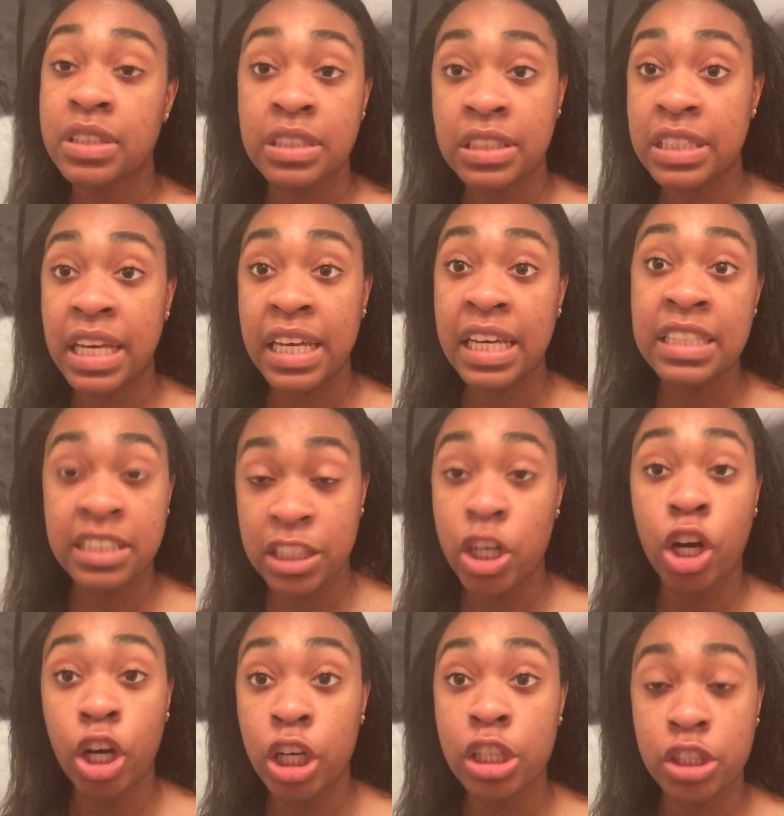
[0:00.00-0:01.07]
Say it
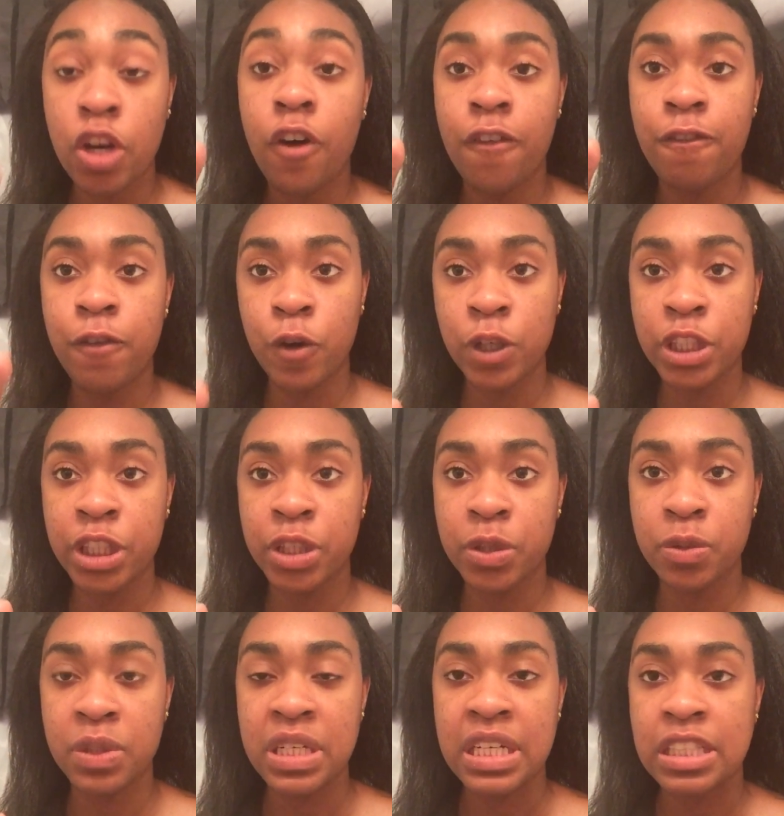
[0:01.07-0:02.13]
didn't hurt for
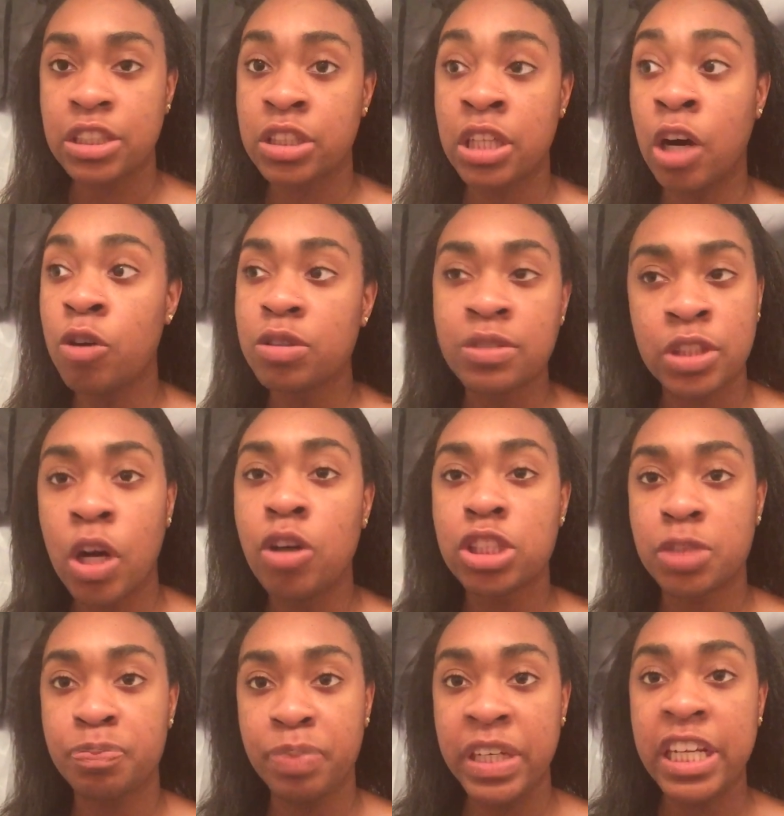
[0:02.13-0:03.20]
you. Don't
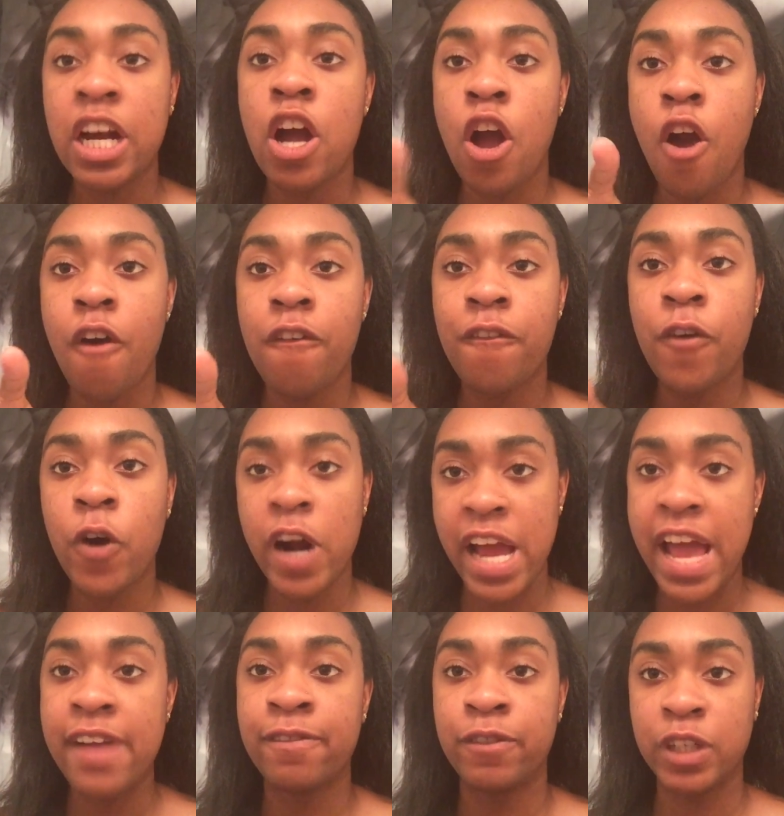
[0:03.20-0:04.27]
speak for
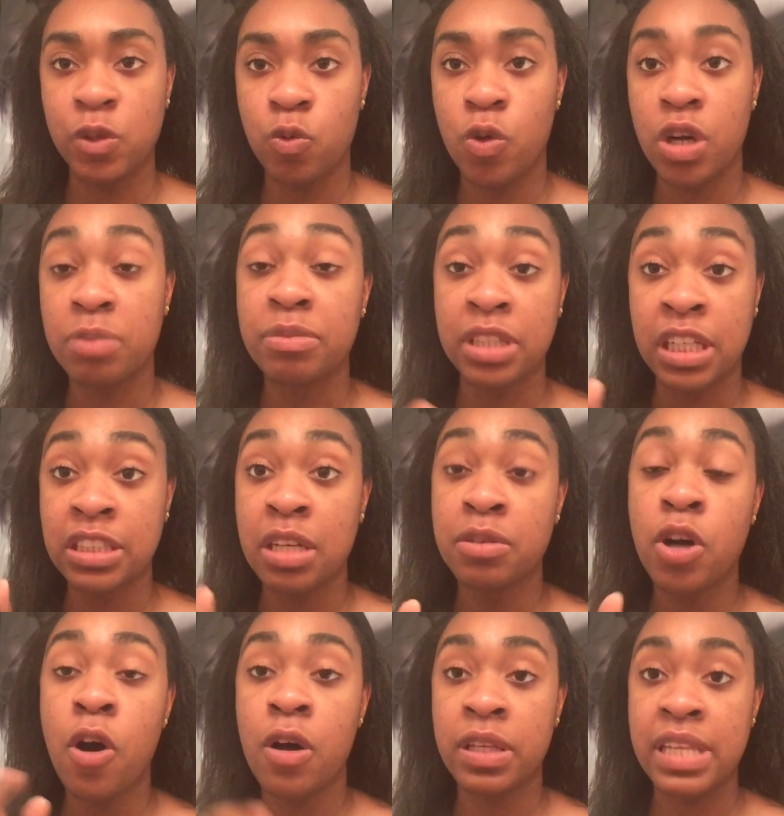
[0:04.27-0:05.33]
everyone, because I'm
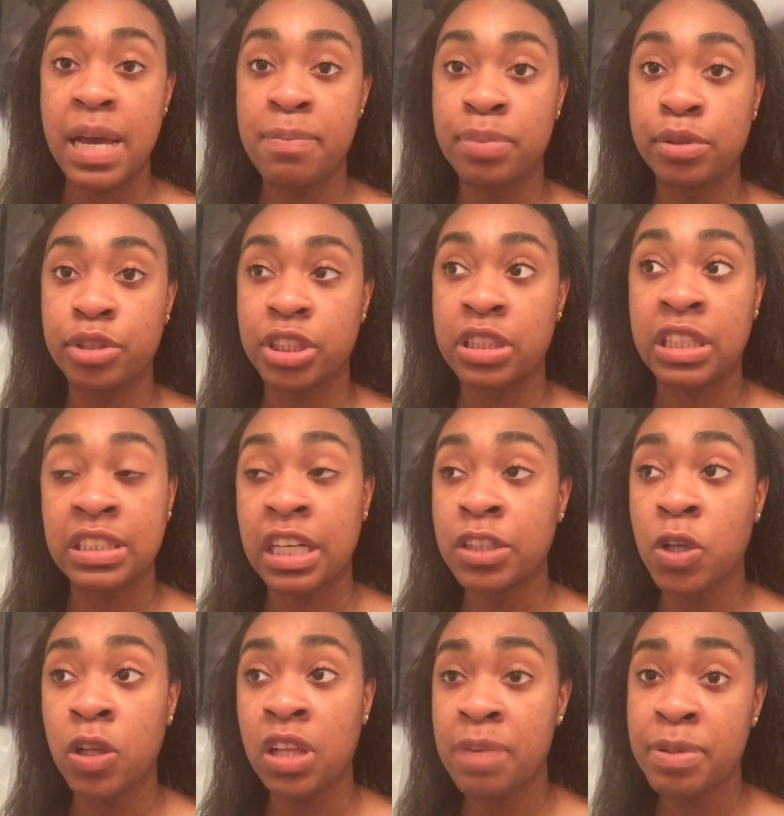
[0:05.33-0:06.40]
calling that bullshit. Because I
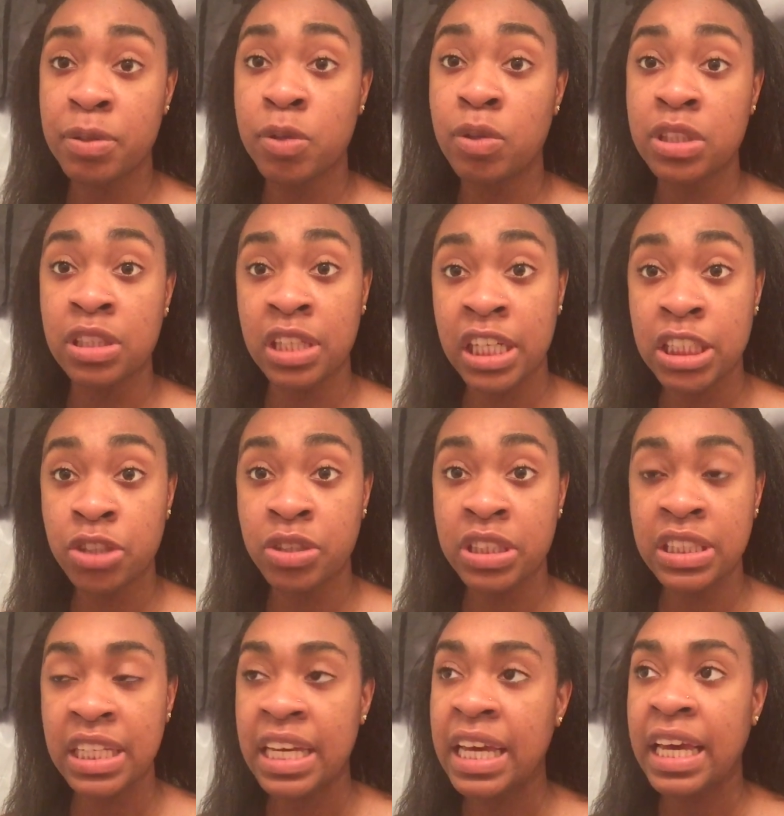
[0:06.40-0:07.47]
know a lot of people who went to
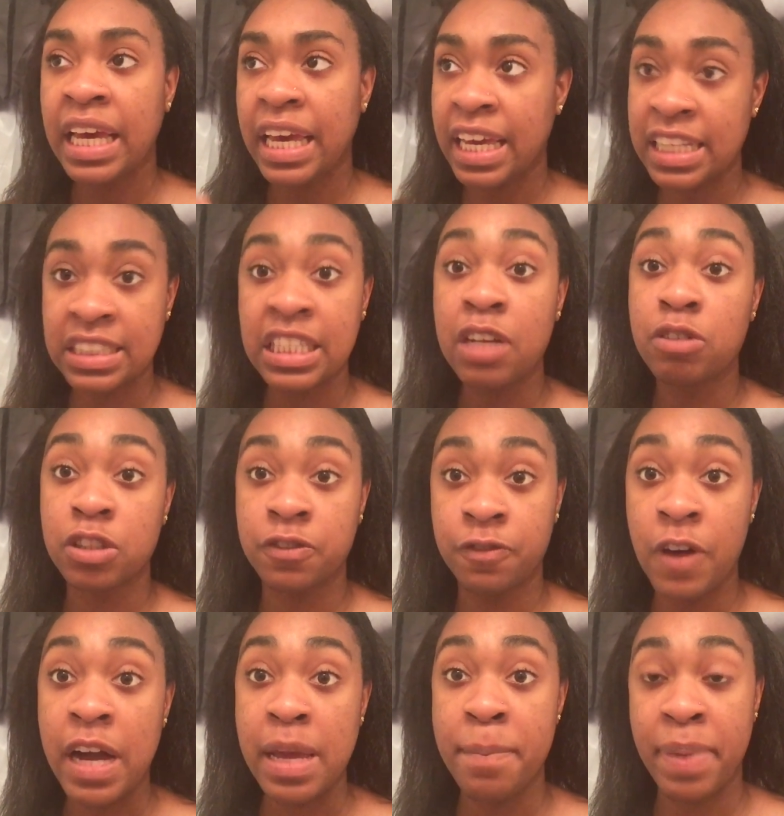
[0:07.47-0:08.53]
lasering and said it was
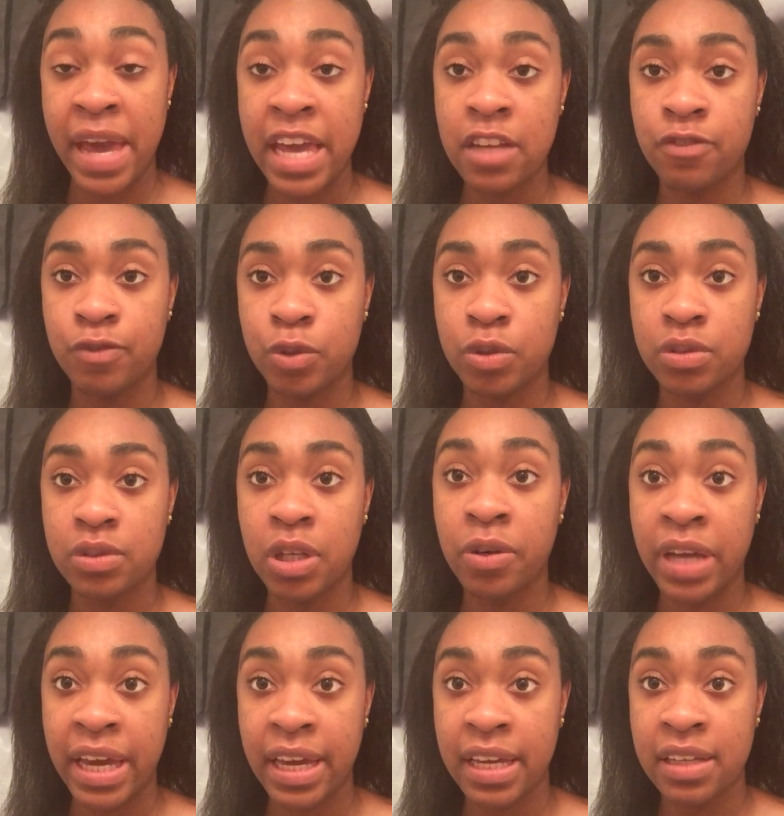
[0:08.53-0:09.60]
fucking painful,
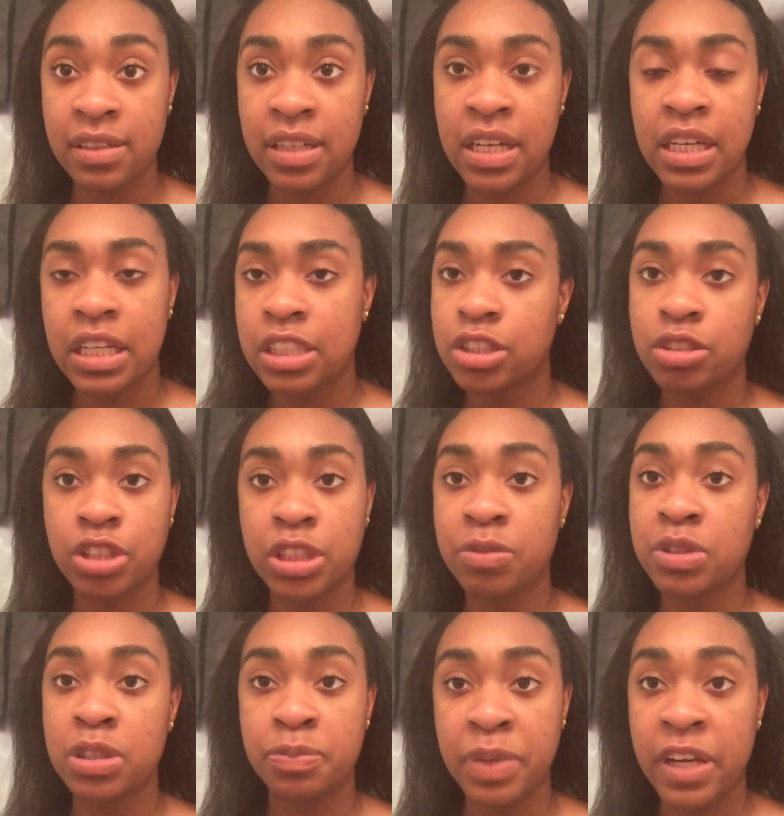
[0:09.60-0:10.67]
okay? So she
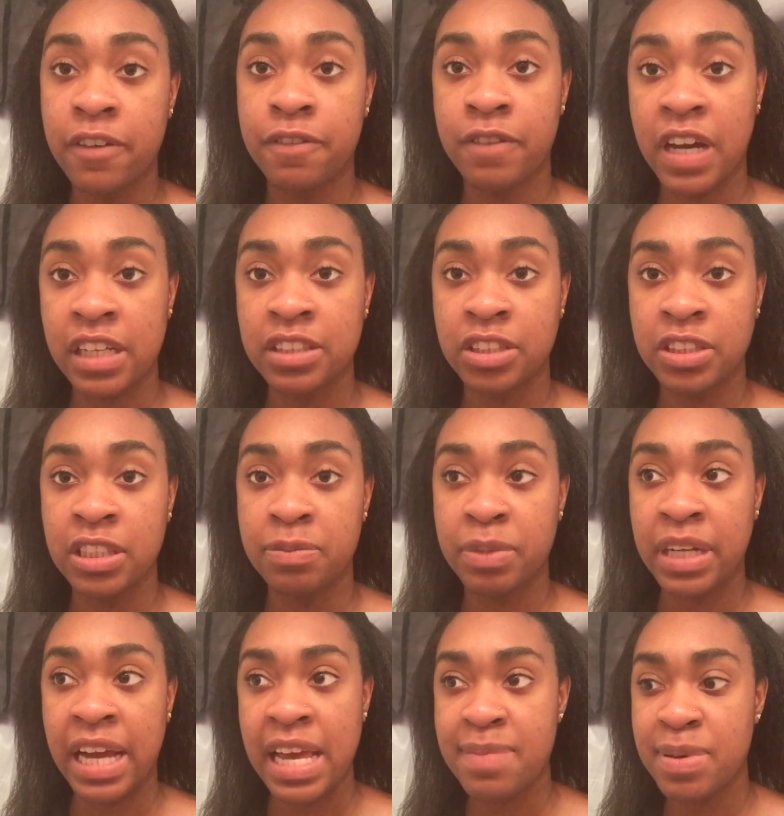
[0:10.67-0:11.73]
was just being fucking
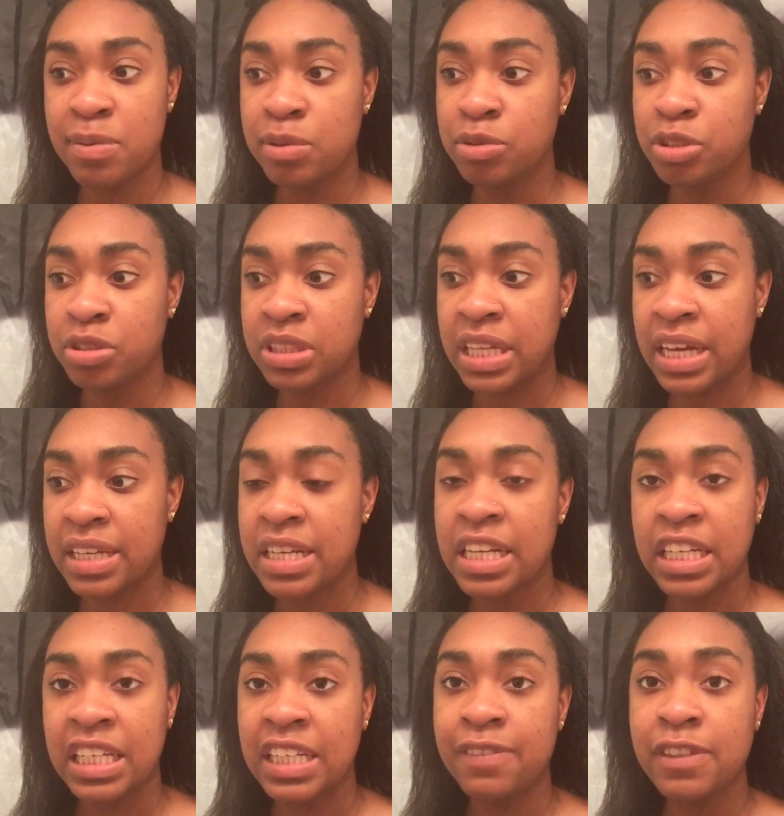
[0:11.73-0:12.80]
stupid. I hate people who do that.
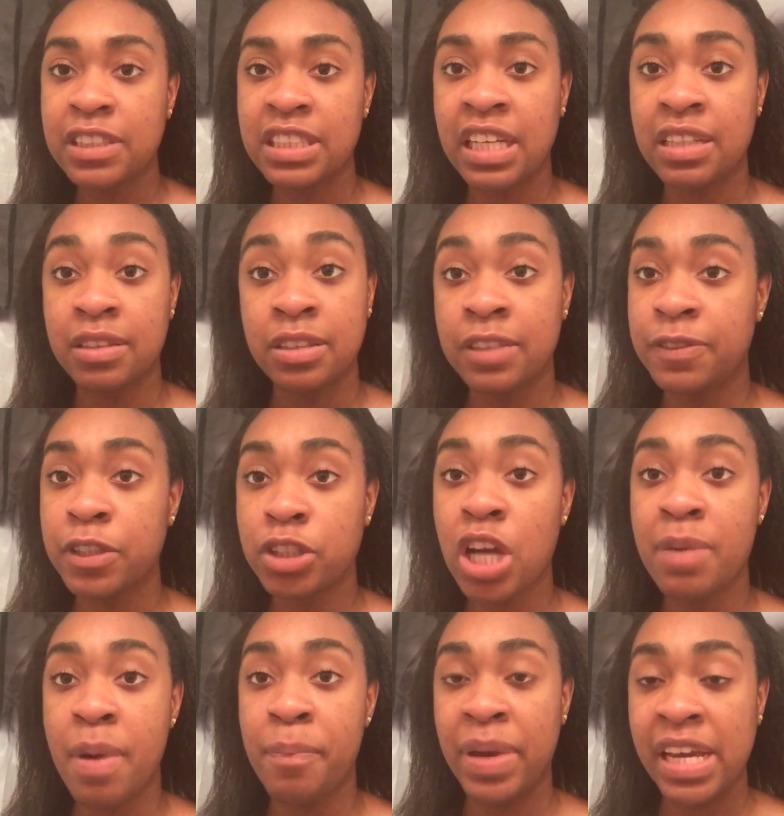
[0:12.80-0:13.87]
If you're
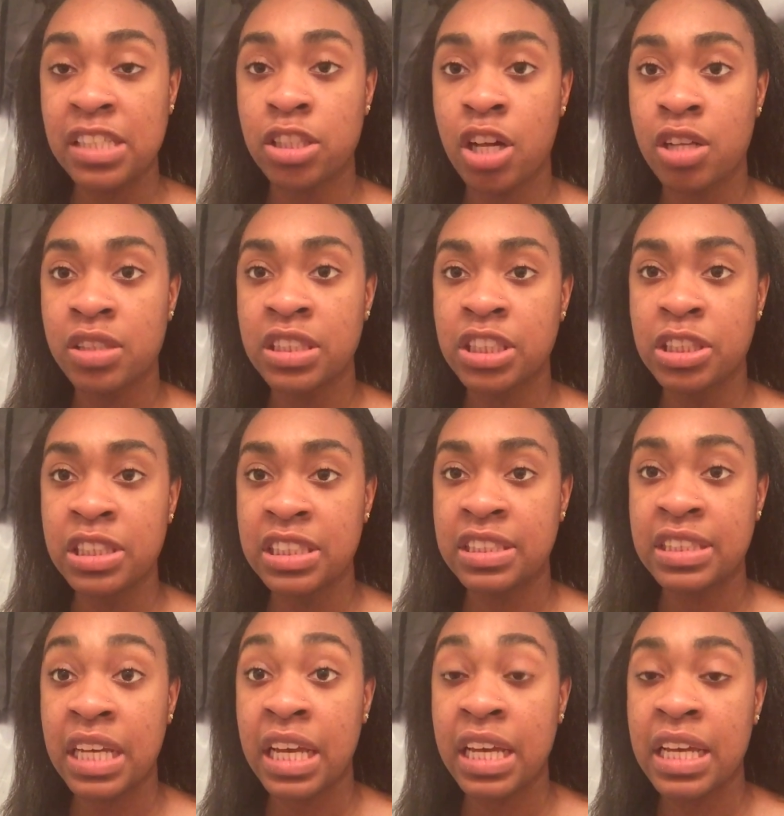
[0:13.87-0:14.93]
talking about pain tolerance, you need
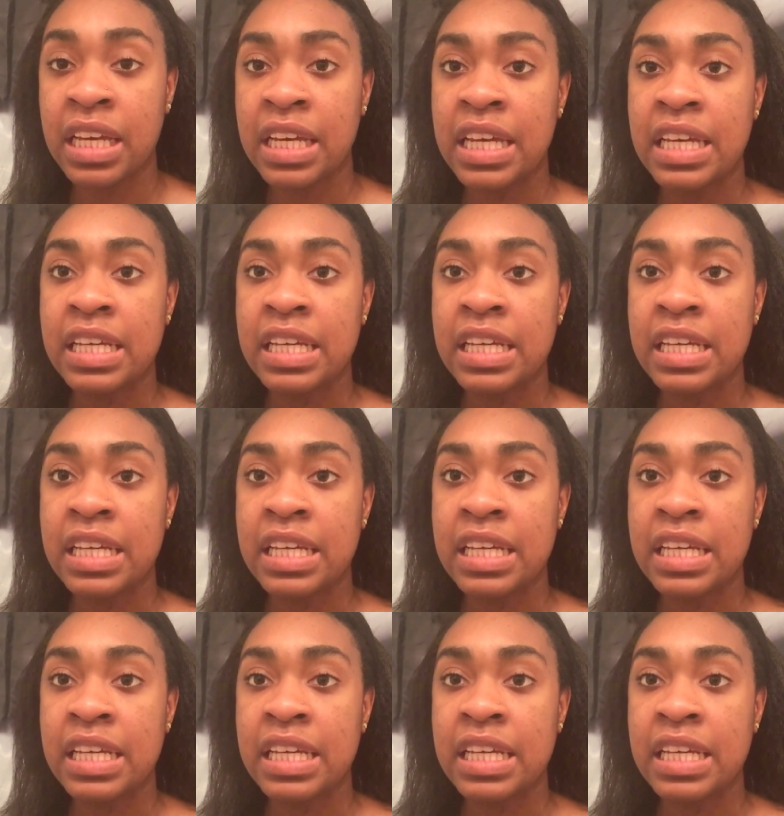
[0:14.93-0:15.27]
to say,